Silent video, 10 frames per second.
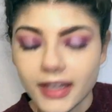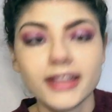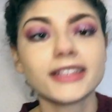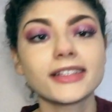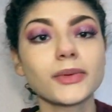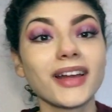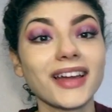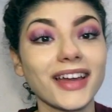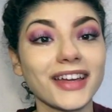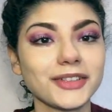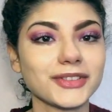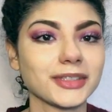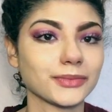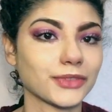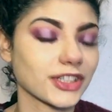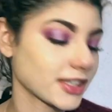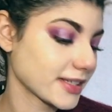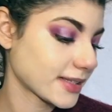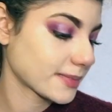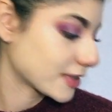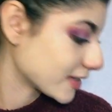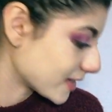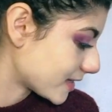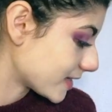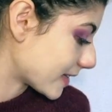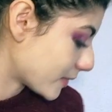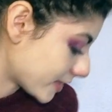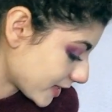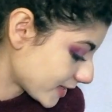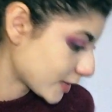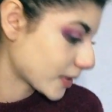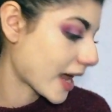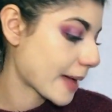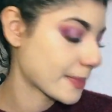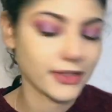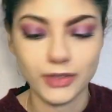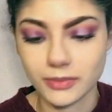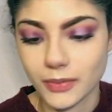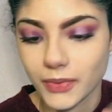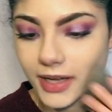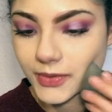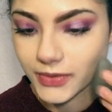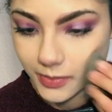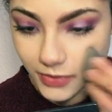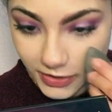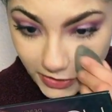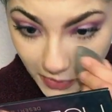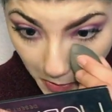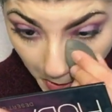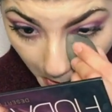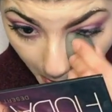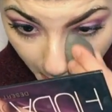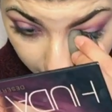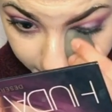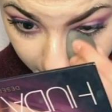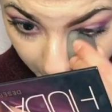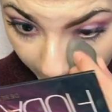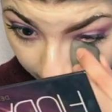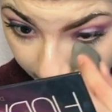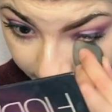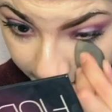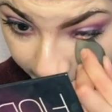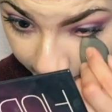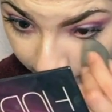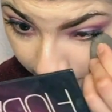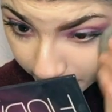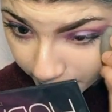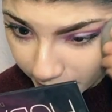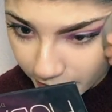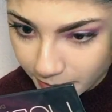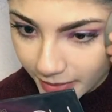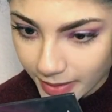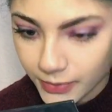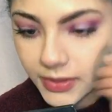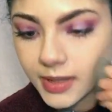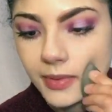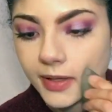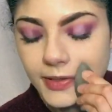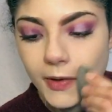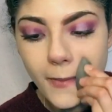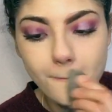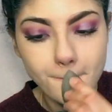This is why I hate using brushes, because this is what happens to me when I use a brush. So I'm gonna end with my beauty blender,